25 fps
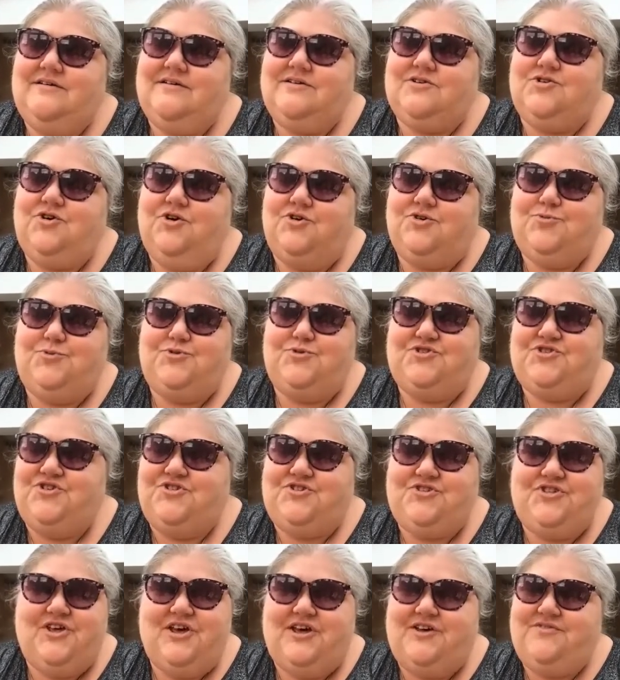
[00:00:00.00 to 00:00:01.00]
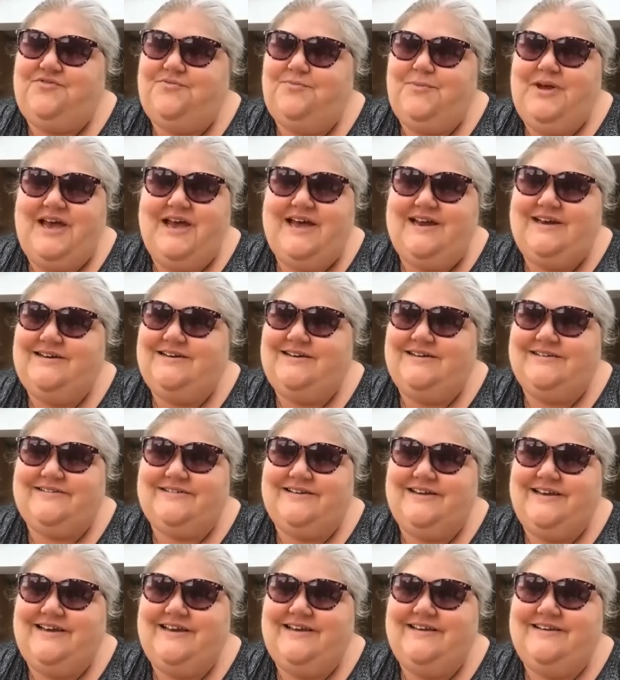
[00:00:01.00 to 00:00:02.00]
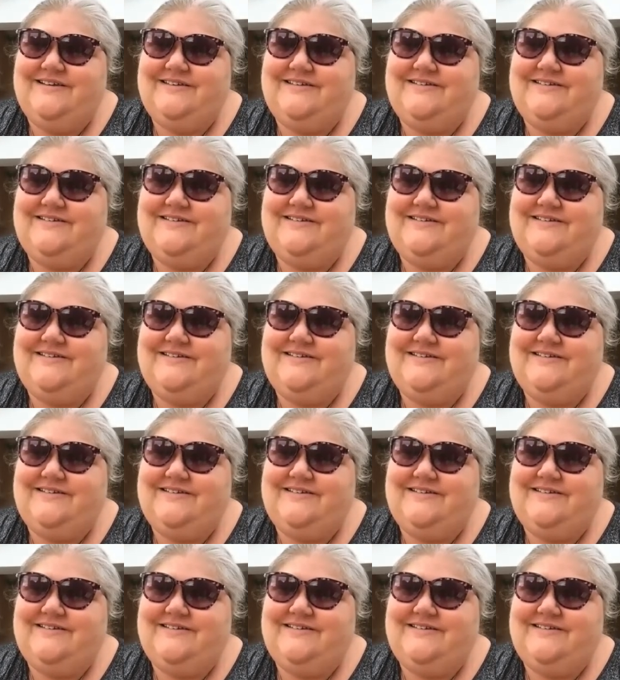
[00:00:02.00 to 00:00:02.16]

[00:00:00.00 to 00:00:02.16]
God was just there for me endlessly.